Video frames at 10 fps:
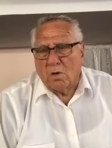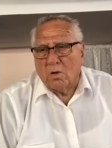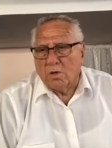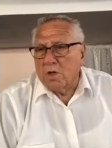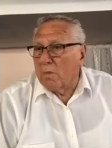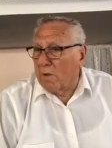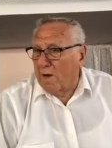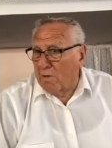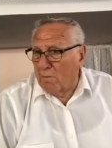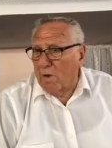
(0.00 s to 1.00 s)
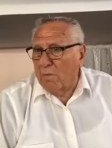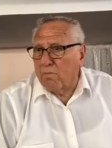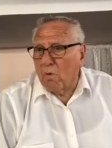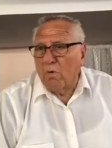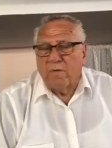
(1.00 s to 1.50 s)
or, or, someone that we
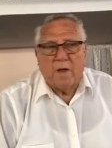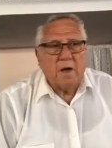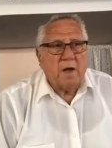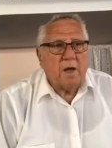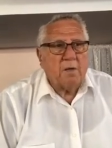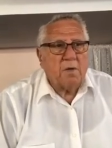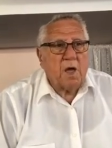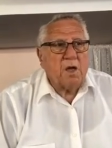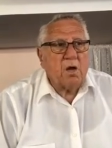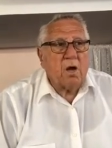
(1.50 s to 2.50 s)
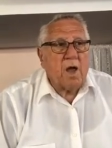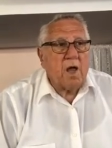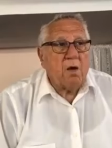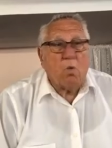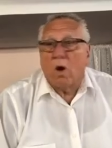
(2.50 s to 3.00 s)
approve that they take your
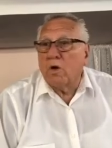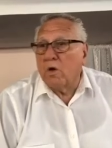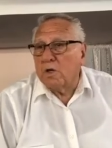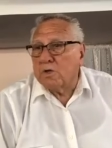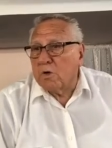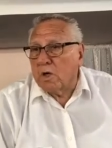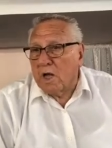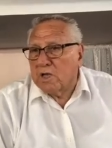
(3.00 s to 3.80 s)
hand and walk you in the street.